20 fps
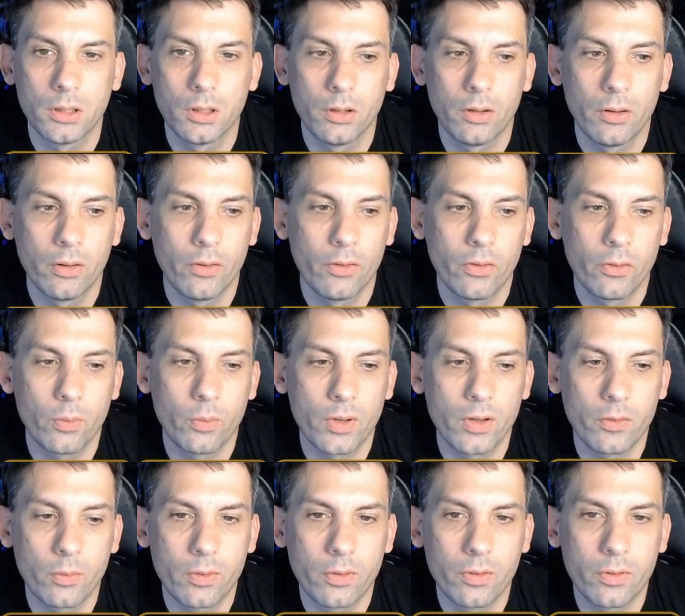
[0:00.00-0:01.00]
Swings
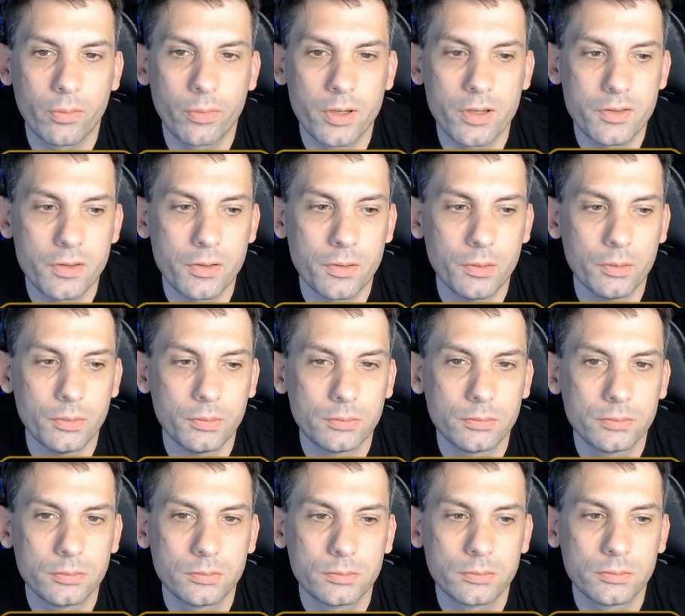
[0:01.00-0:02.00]
with a 3/2.
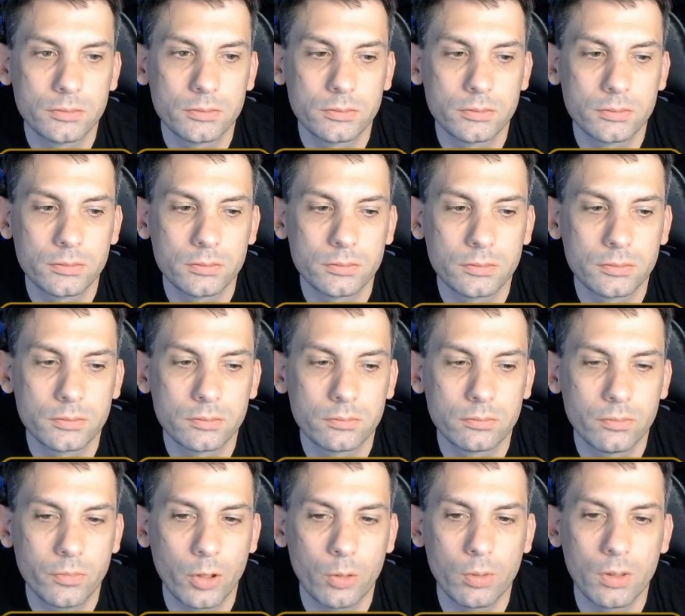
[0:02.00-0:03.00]

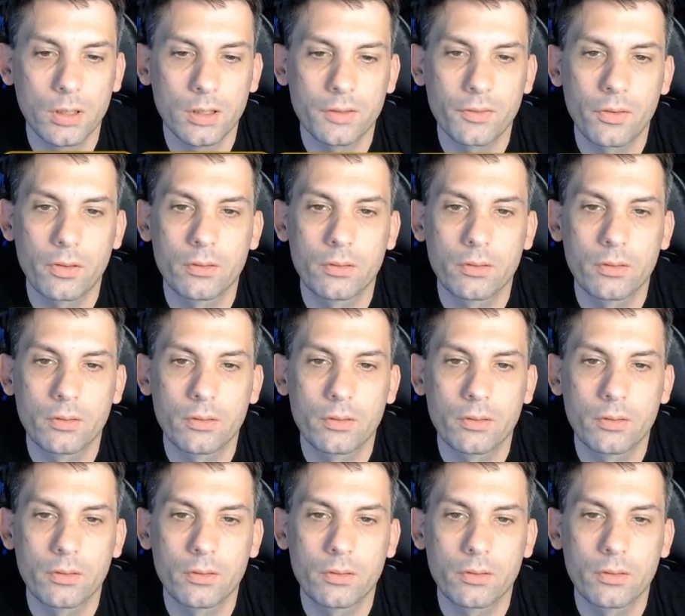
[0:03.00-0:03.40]
No blocks.